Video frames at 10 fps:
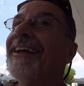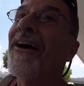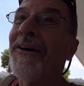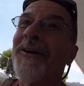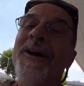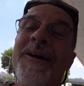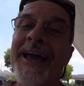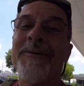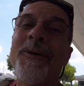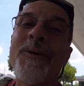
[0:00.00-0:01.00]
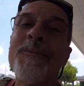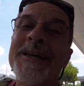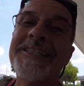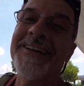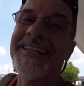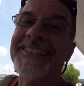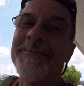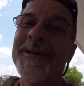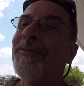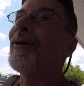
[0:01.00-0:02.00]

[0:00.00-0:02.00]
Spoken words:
oh, okay, well, we'll meet you at SM Lipa.